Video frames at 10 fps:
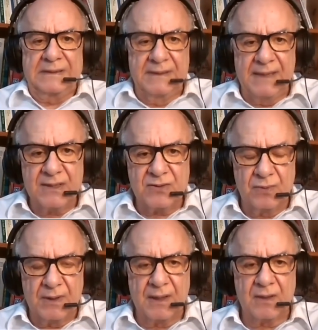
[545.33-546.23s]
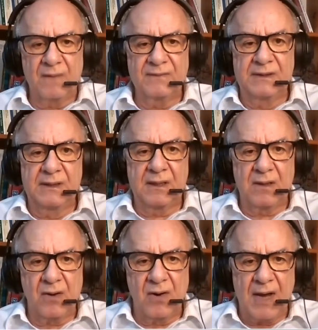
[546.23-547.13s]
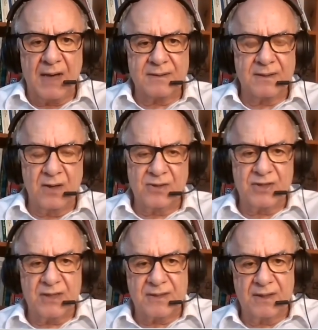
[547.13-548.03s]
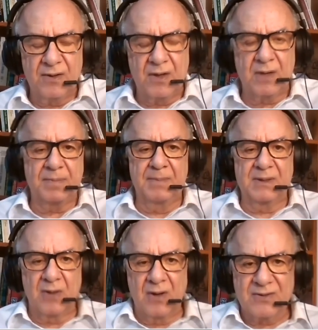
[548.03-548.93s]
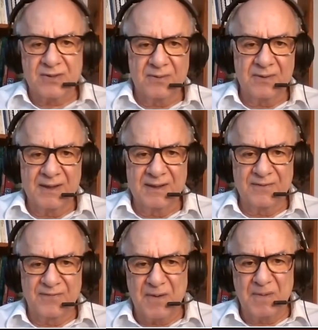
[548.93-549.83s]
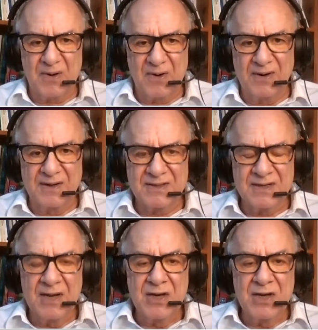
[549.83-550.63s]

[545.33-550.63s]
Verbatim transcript: this work of decolonize, not just in Europe, but also in the former colonies,